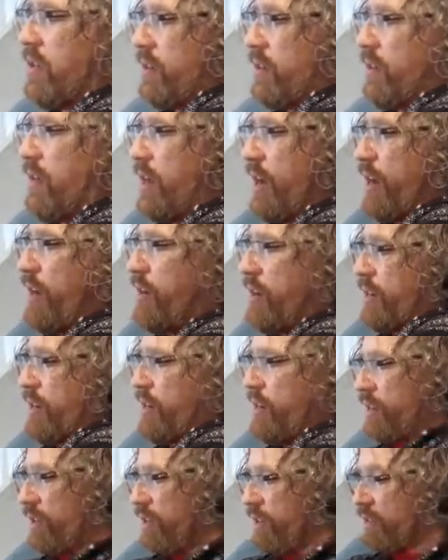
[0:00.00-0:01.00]
I'm just
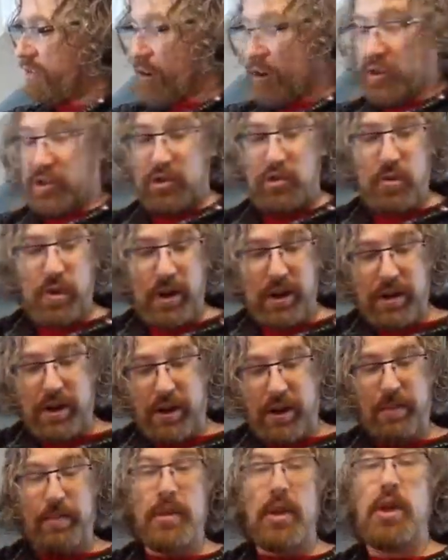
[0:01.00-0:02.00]
going to leave our square
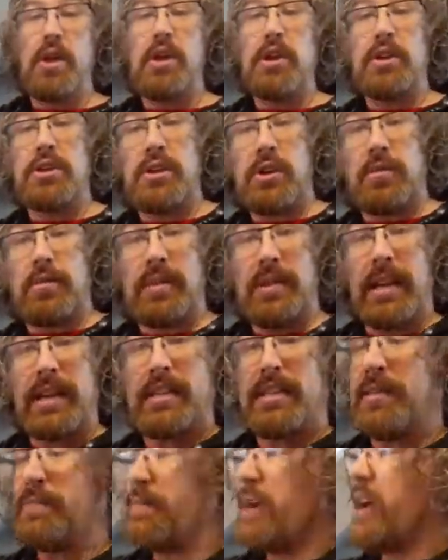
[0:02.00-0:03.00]
here. So let's
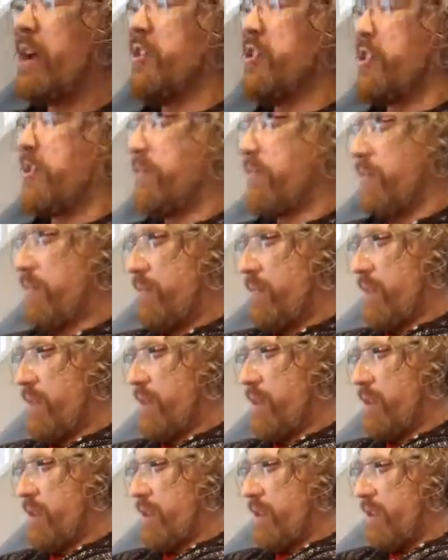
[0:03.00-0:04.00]
imagine
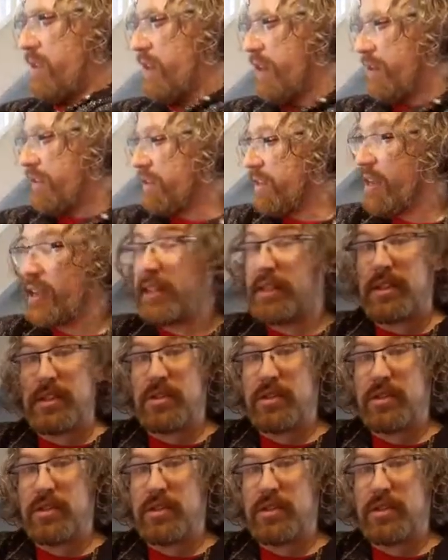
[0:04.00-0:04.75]
that I take this